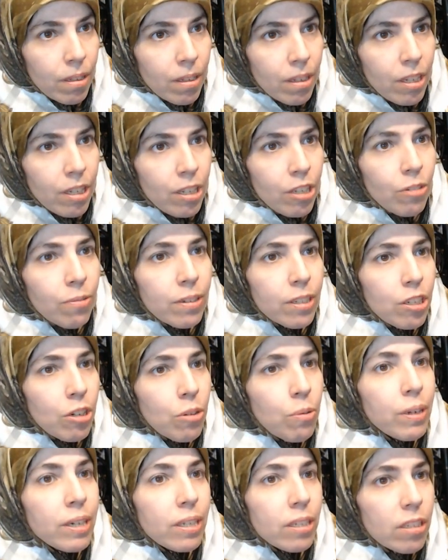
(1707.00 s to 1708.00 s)
want to know
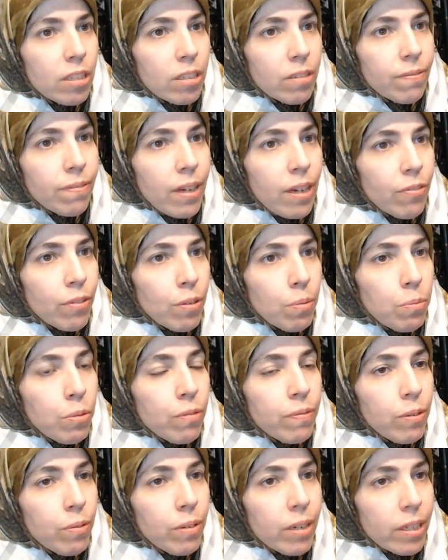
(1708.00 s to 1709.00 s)
what his favorite
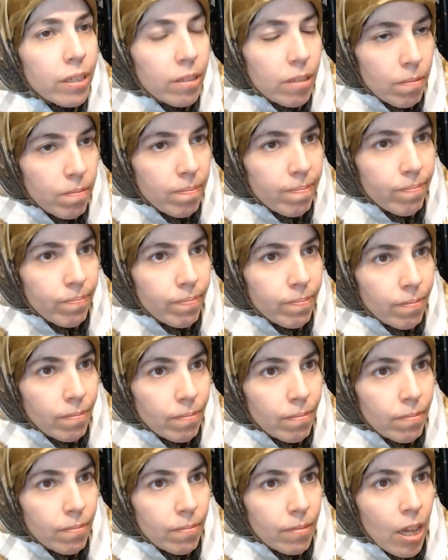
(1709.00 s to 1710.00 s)
movie was?
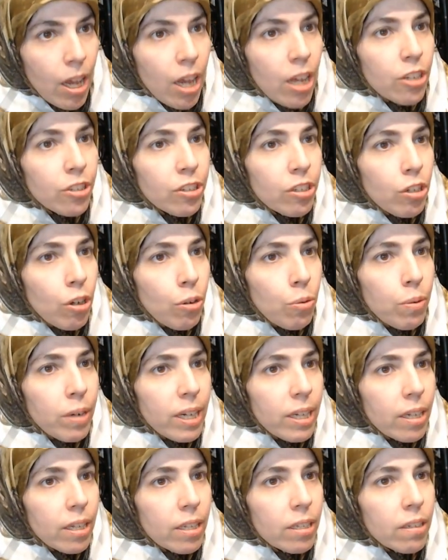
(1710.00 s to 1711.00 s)
Snow White
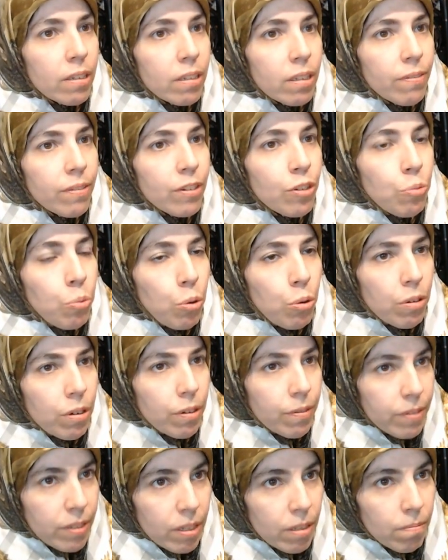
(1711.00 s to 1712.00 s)
and the Seven
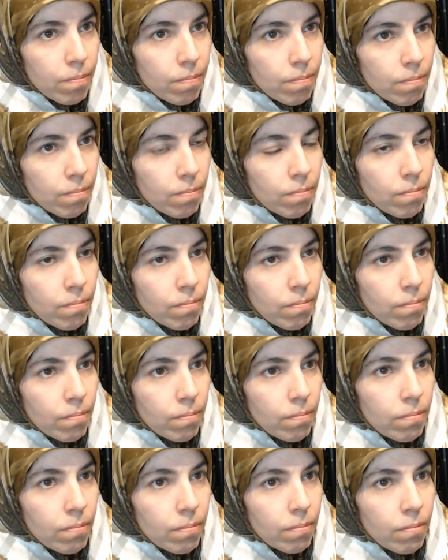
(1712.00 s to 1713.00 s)
Dwarves.
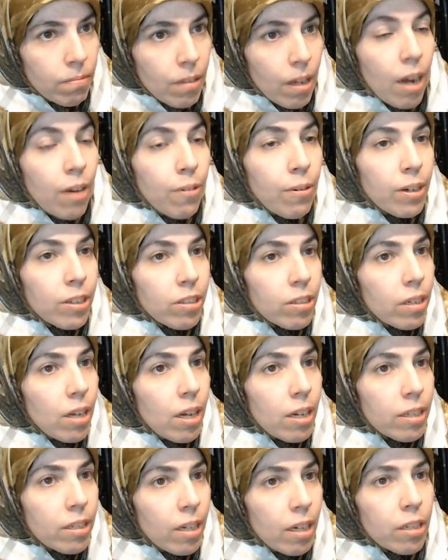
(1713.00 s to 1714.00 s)
I watched a lot
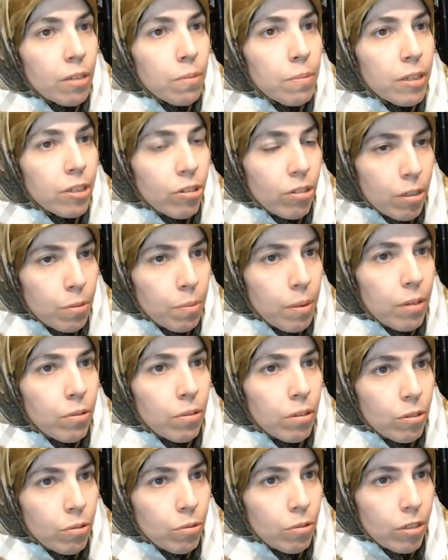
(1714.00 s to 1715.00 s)
of documentaries about
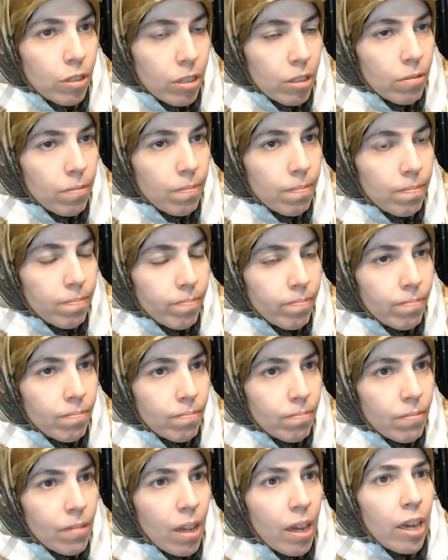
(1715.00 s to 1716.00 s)
World War II.
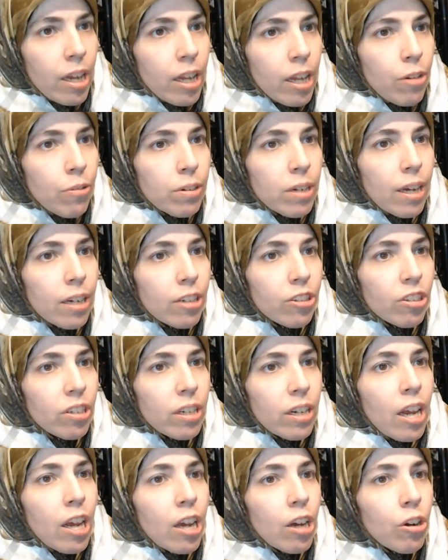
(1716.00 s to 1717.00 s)
He would actually
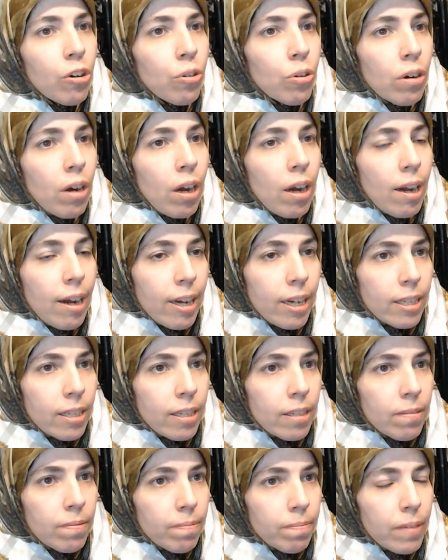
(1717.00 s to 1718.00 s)
cry
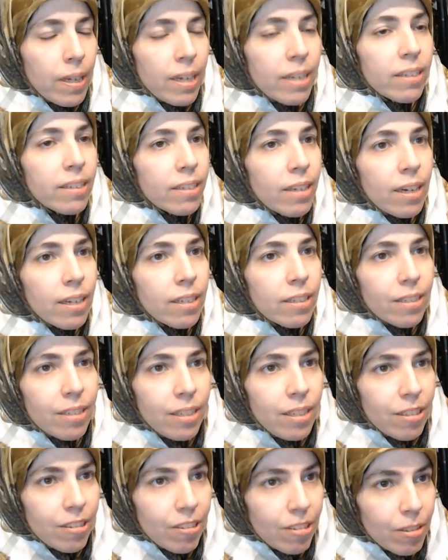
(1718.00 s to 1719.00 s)
at sad
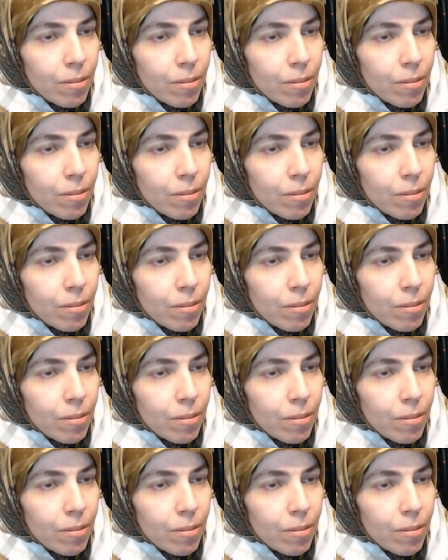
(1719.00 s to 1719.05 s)
scenes.